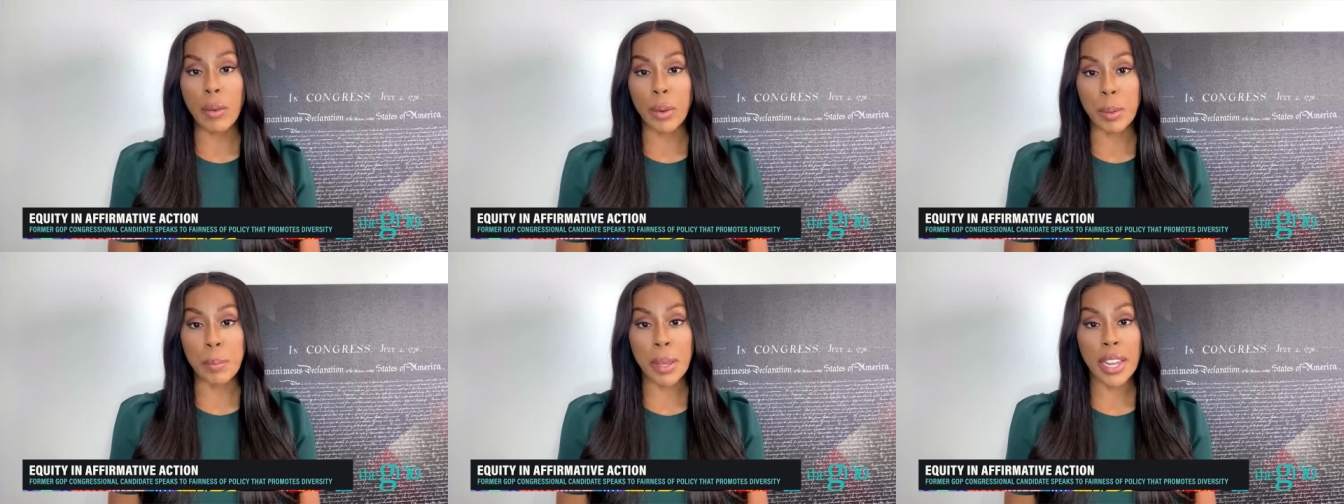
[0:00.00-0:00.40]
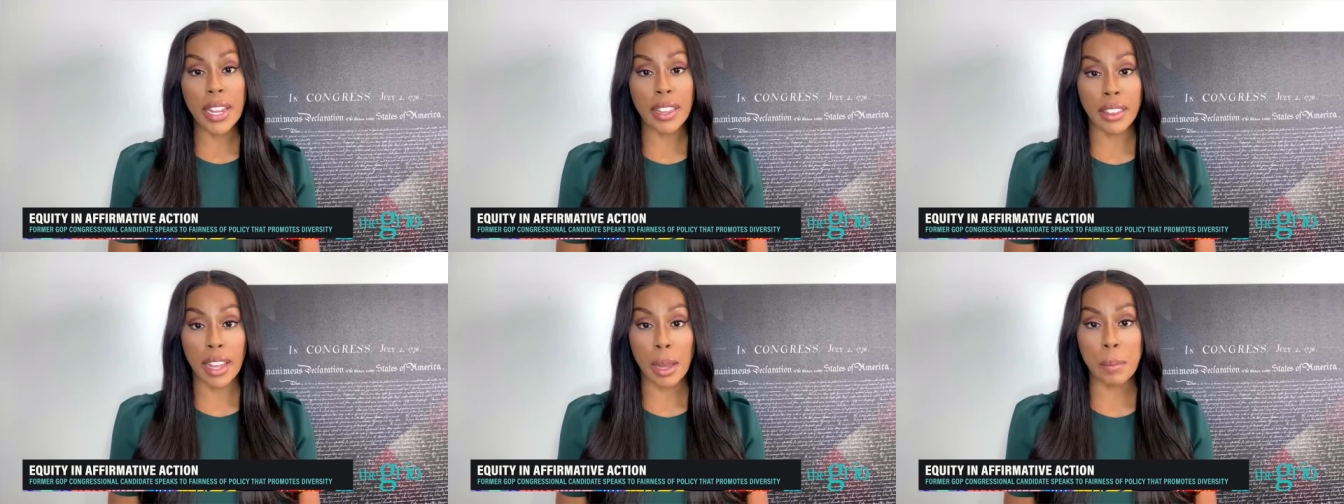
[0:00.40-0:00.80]
I would
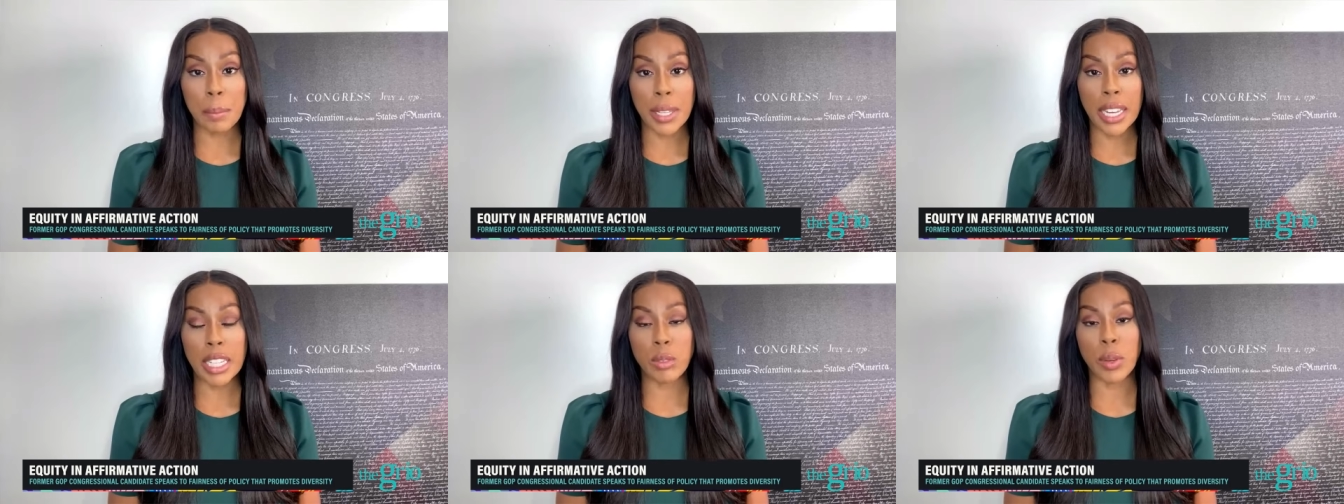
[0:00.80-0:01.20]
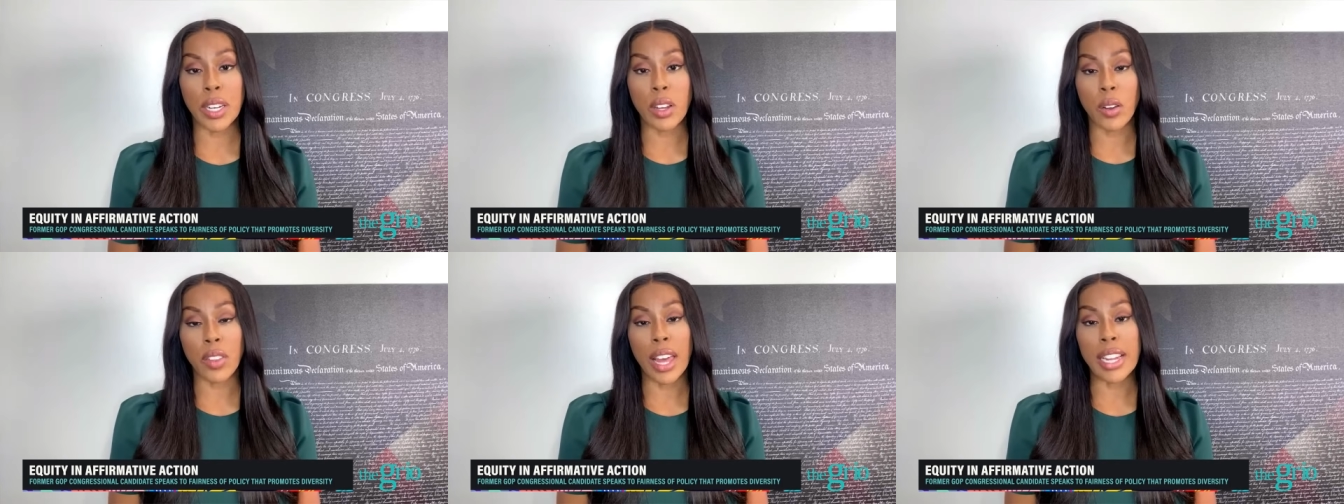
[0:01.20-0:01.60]
pity them because we
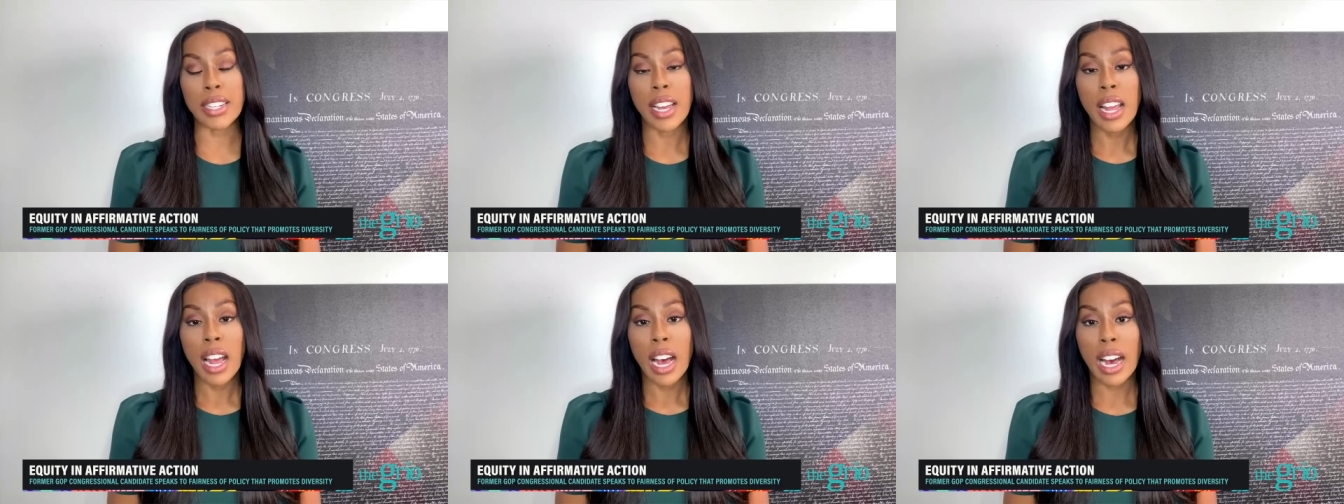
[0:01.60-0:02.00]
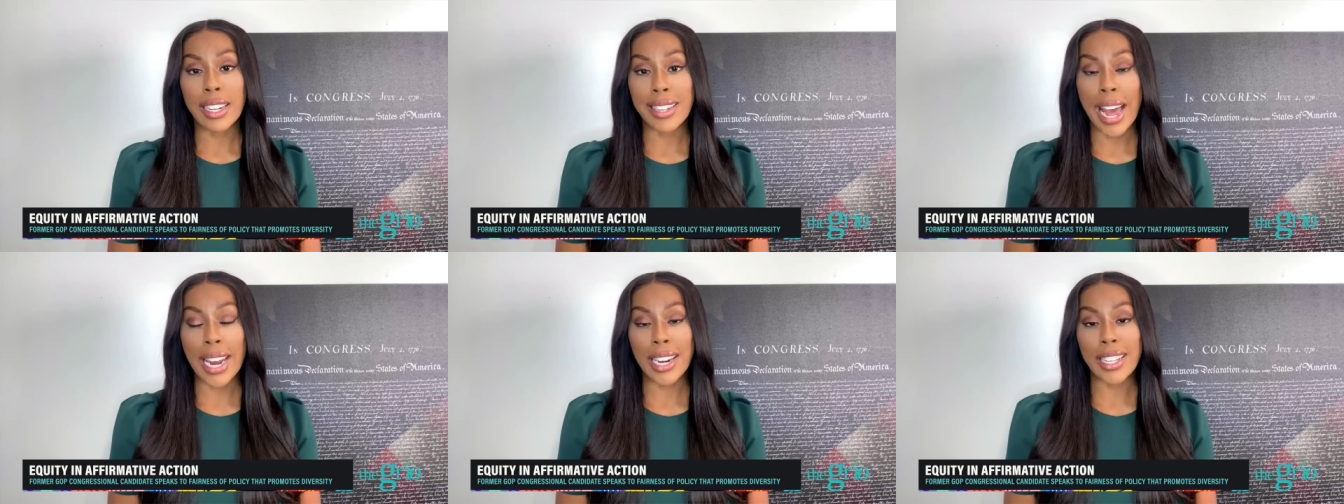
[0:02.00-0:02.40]
know that uh,
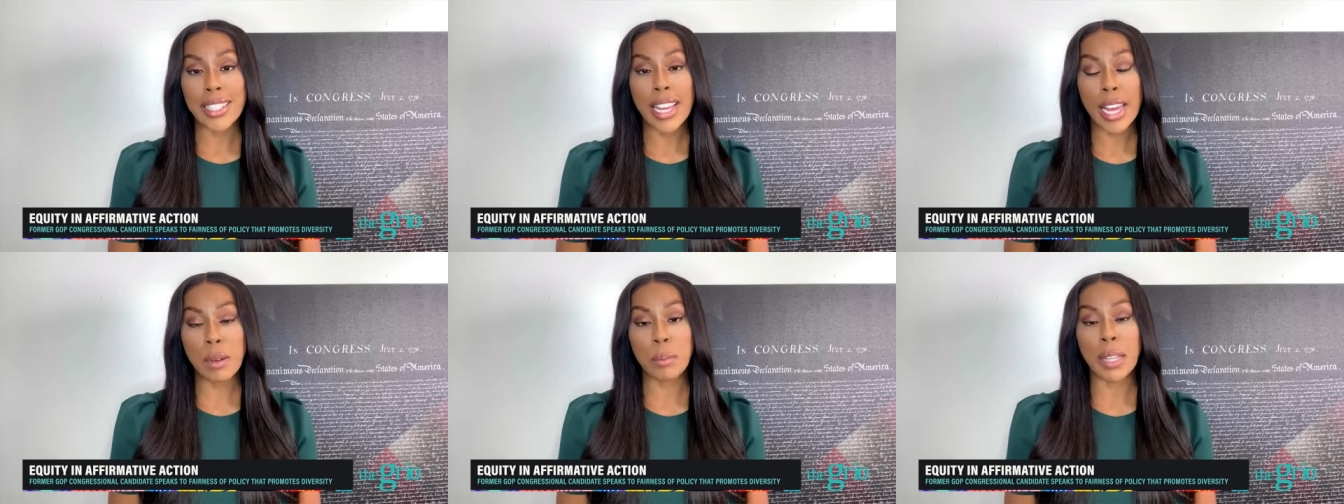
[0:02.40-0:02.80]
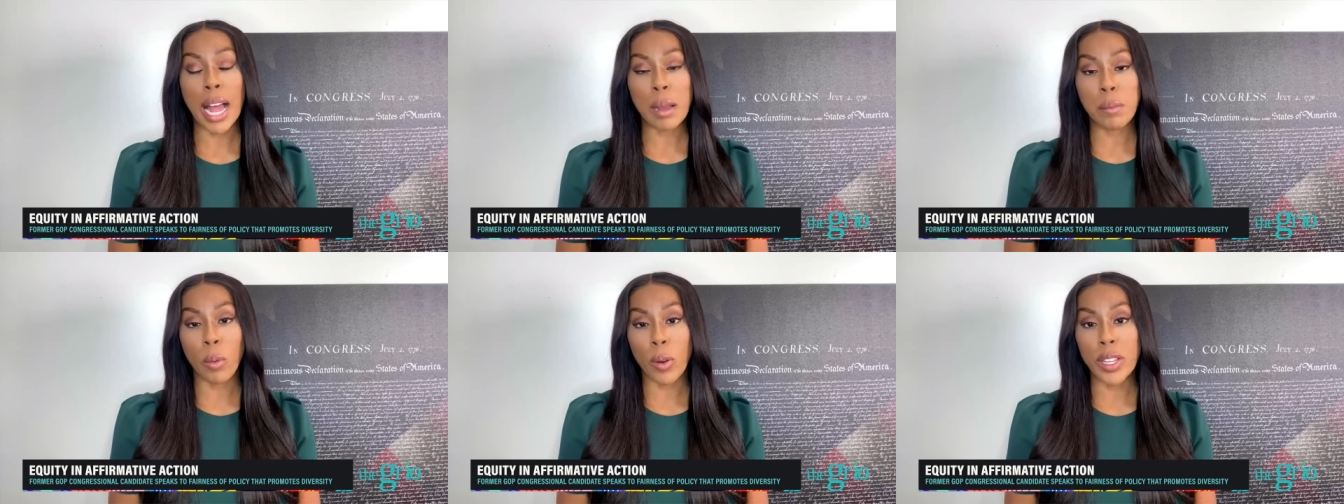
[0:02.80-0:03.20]
nine out of 10
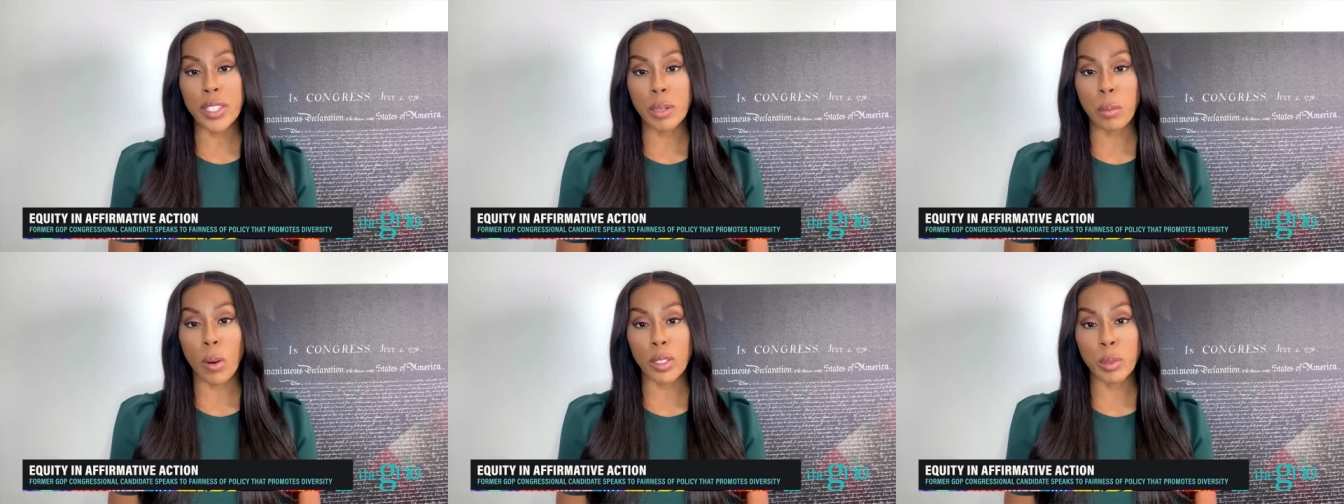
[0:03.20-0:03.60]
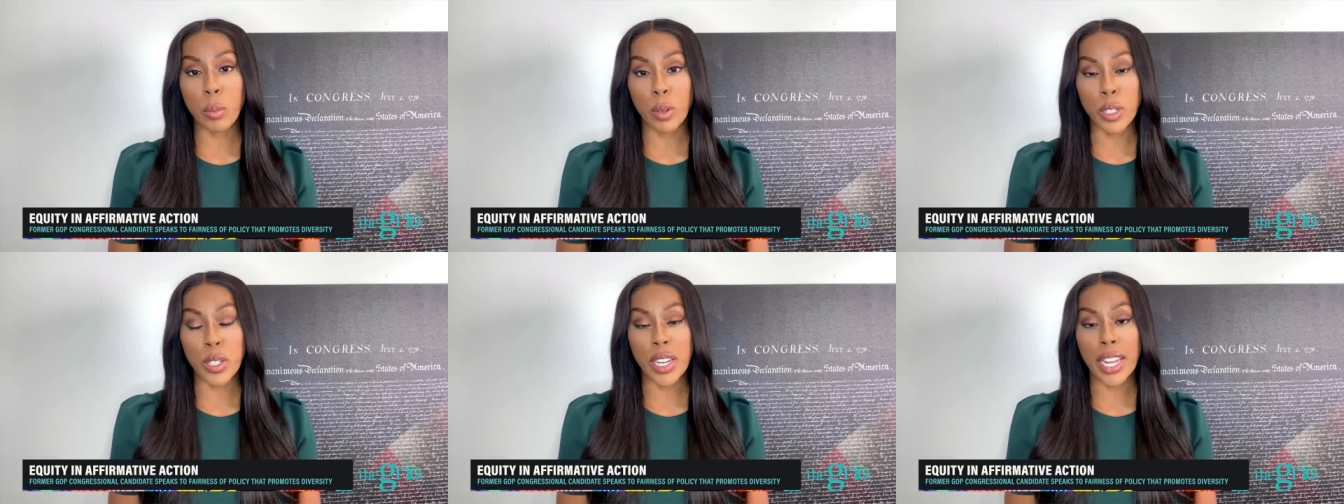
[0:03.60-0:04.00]
black boys in
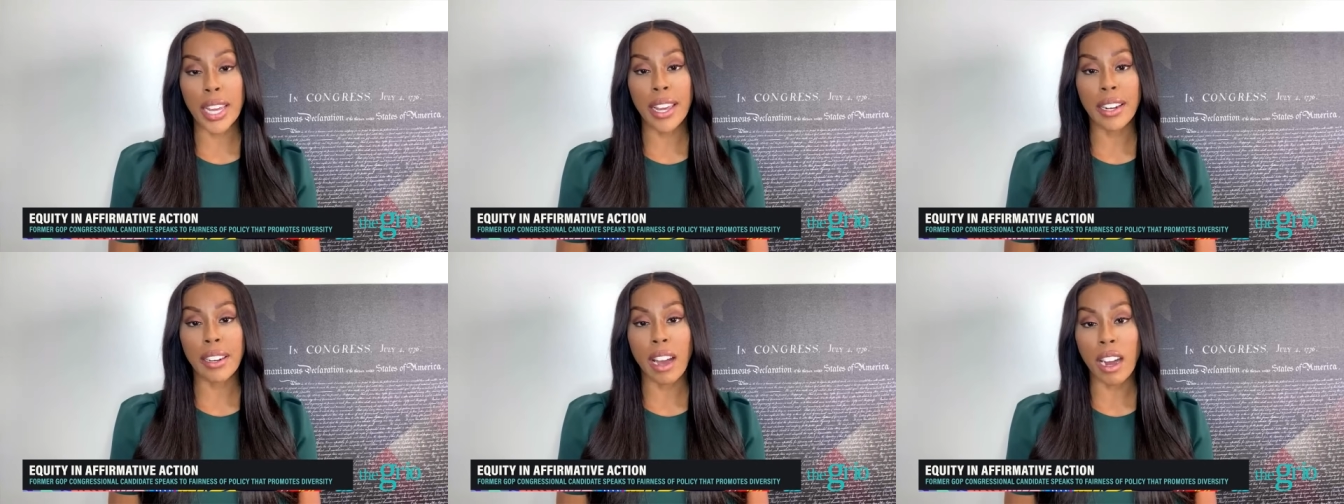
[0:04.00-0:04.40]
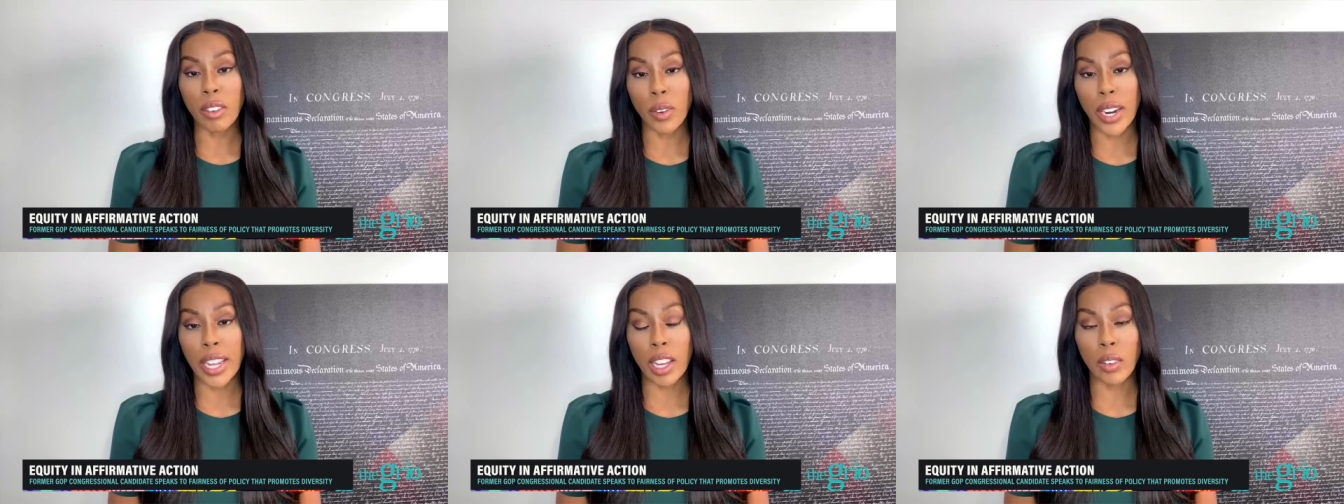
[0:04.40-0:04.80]
Baltimore City
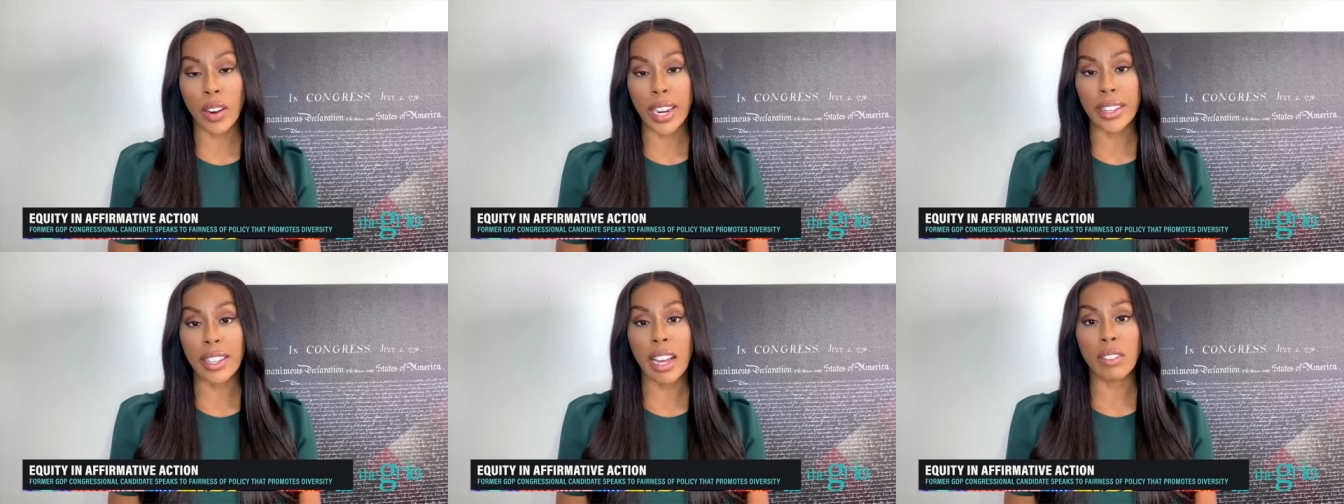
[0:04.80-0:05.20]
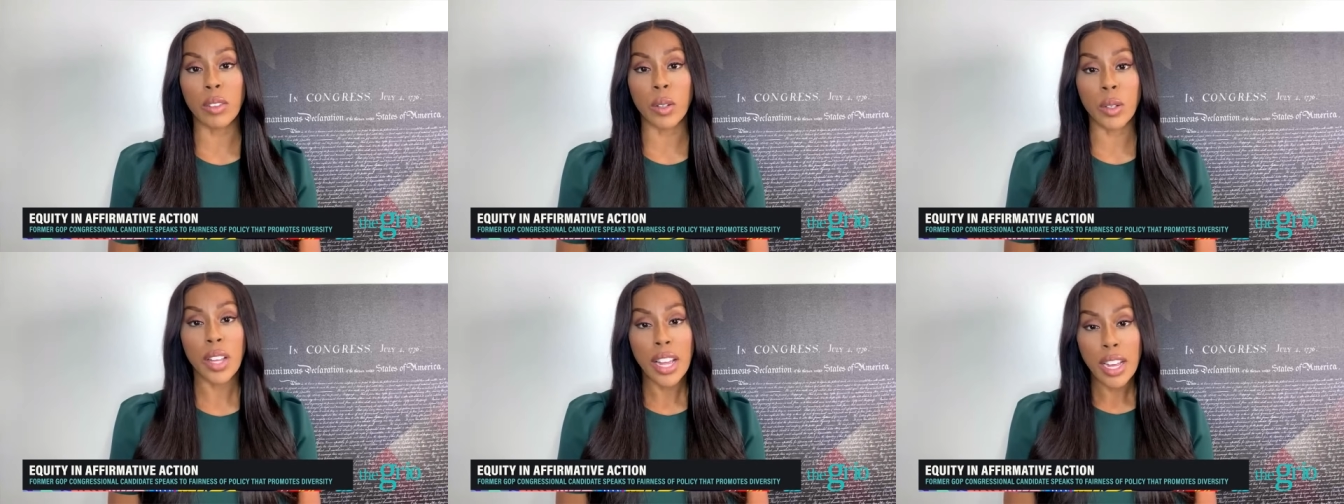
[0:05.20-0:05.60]
cannot read at grade
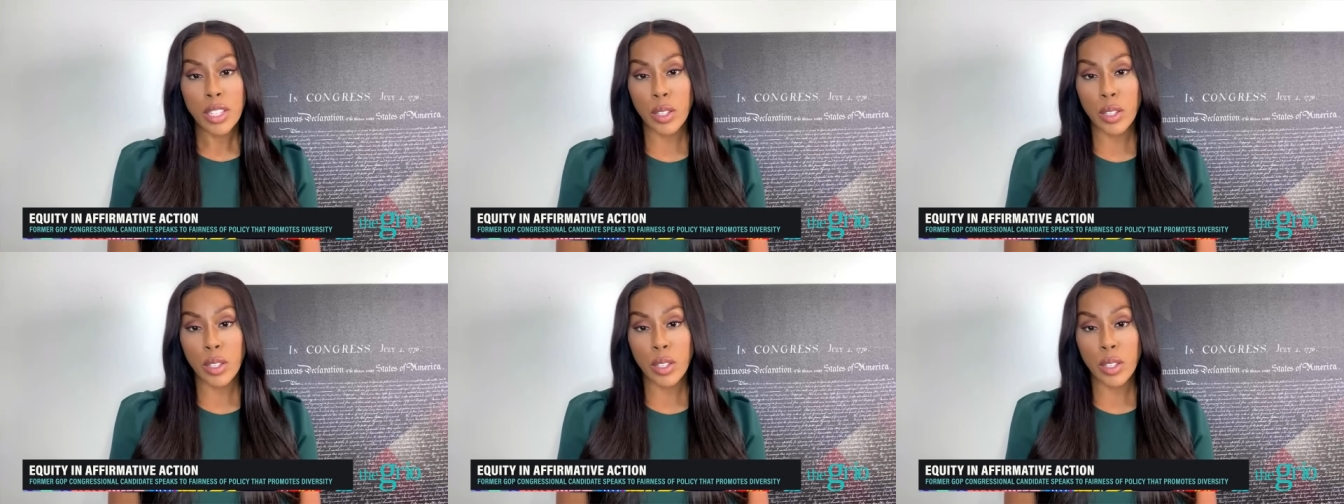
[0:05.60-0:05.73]
level.